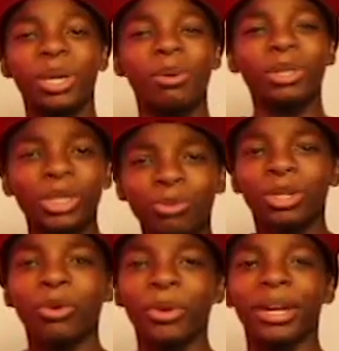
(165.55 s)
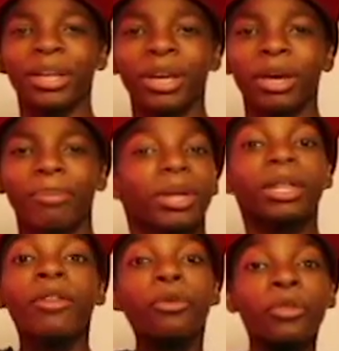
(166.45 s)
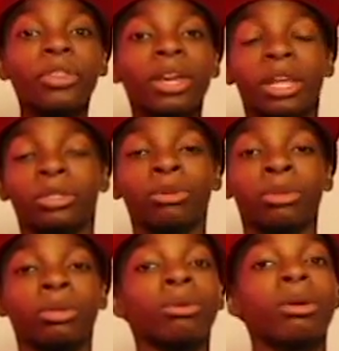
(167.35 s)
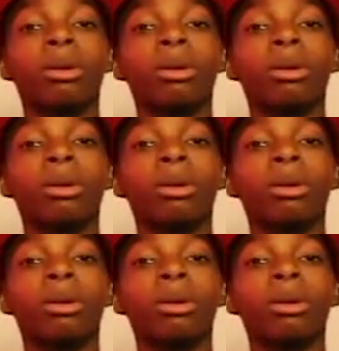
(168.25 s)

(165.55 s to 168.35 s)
which is really weird. But another thing that I do,